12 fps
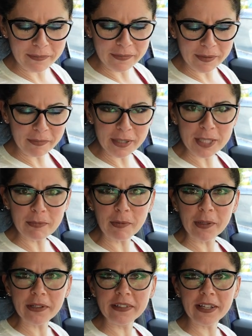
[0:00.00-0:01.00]
a bit
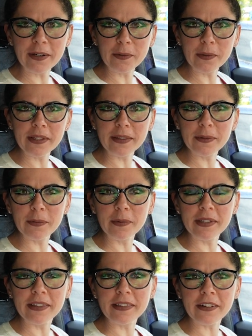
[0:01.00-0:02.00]
spoiled now
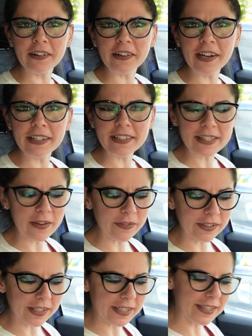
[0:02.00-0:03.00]
with our
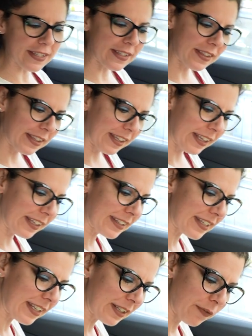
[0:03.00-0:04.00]
Id.7 because
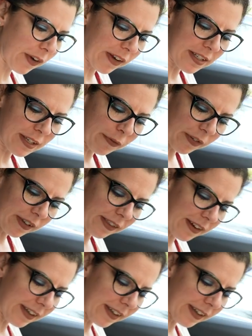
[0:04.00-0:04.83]
it's very different, the